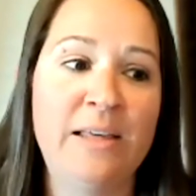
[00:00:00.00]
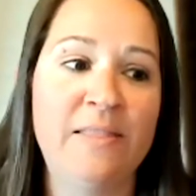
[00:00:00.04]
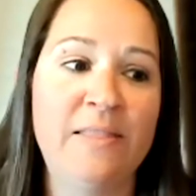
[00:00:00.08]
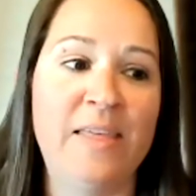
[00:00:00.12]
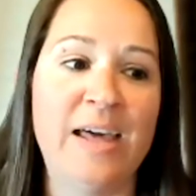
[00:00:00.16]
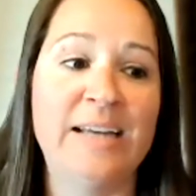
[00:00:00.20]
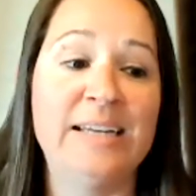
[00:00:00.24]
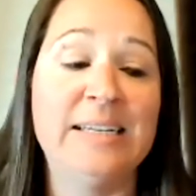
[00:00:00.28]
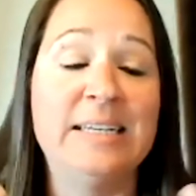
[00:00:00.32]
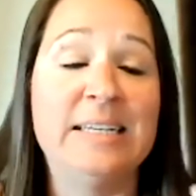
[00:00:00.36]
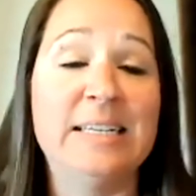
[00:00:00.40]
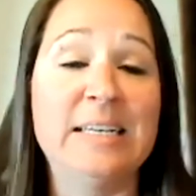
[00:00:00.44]

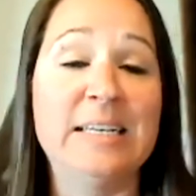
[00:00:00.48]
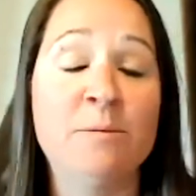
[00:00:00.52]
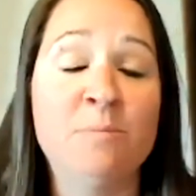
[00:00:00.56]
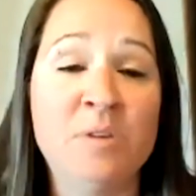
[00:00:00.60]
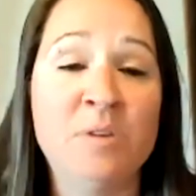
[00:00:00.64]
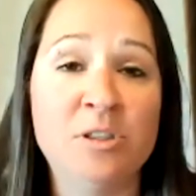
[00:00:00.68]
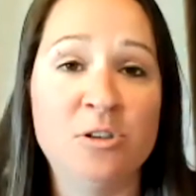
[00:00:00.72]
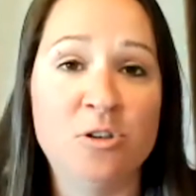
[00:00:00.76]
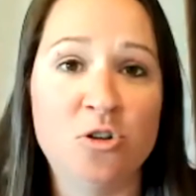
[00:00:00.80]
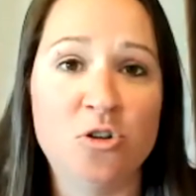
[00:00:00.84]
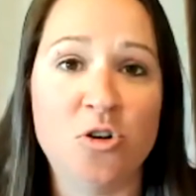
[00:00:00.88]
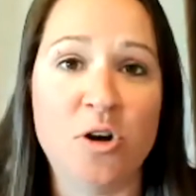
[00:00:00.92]
that
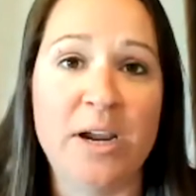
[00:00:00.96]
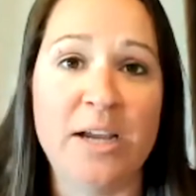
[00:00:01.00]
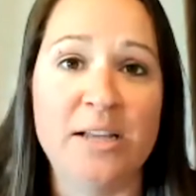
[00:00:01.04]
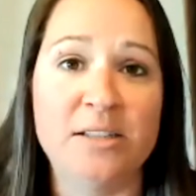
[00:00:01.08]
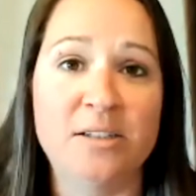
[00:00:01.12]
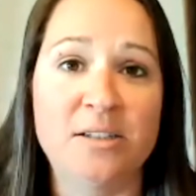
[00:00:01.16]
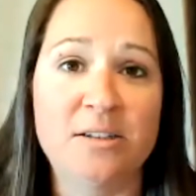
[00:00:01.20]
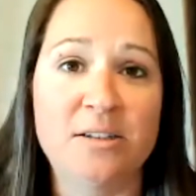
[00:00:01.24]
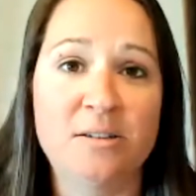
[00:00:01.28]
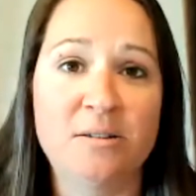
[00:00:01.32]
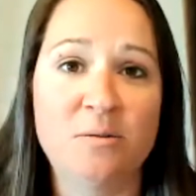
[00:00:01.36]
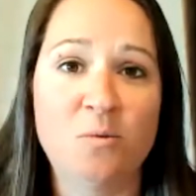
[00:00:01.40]

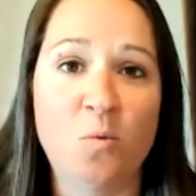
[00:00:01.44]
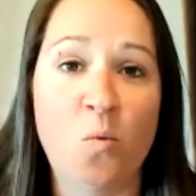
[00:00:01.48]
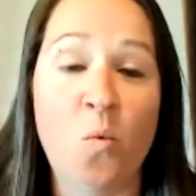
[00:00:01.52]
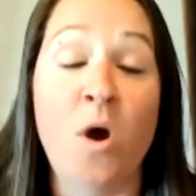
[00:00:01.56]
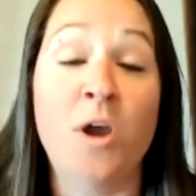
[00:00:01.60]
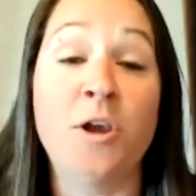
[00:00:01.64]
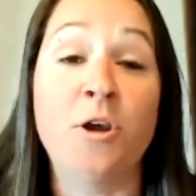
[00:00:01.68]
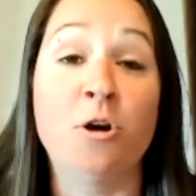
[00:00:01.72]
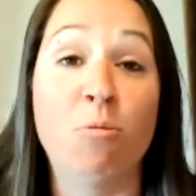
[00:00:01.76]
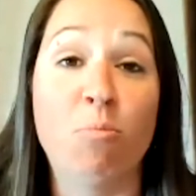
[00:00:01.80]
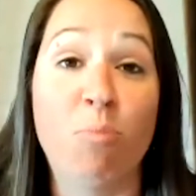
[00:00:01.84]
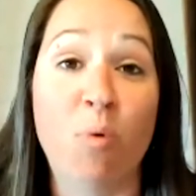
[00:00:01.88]
demonstrates
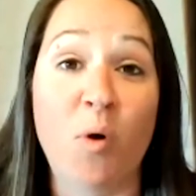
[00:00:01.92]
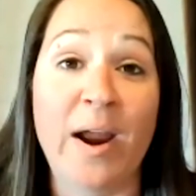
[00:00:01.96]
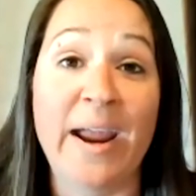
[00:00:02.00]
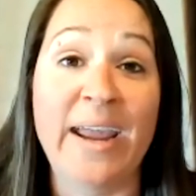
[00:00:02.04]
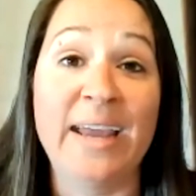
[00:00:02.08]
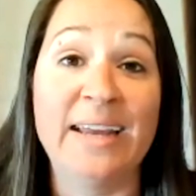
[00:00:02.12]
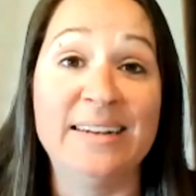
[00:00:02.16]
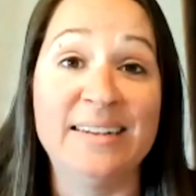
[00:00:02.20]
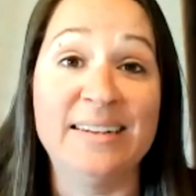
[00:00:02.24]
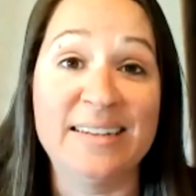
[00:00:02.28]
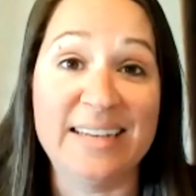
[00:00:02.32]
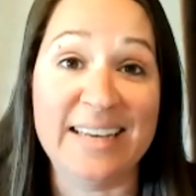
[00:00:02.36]
what your
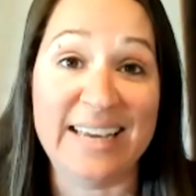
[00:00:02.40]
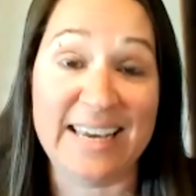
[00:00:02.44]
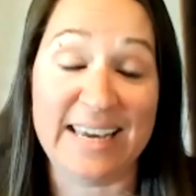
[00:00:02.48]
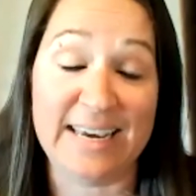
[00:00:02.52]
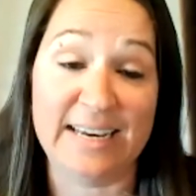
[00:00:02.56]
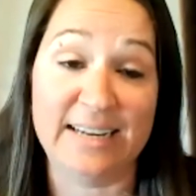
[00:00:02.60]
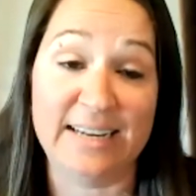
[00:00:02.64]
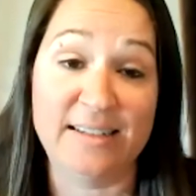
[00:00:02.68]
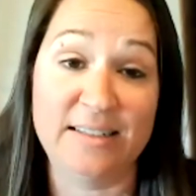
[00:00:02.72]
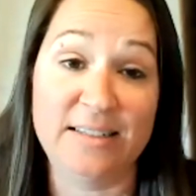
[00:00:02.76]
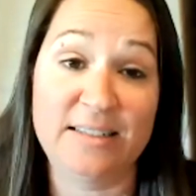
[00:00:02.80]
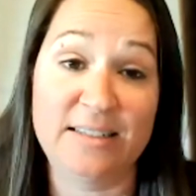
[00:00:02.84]
brand
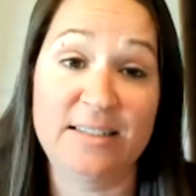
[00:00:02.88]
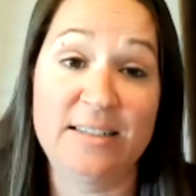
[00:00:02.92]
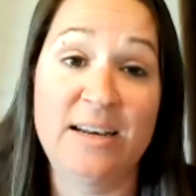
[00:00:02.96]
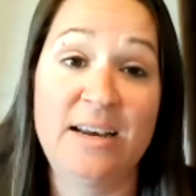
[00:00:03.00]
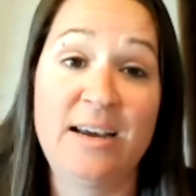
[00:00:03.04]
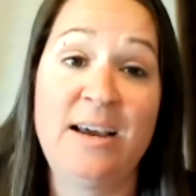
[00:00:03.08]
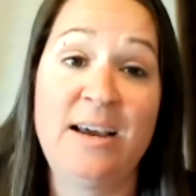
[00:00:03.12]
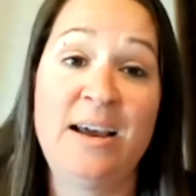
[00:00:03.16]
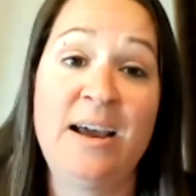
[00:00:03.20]
is.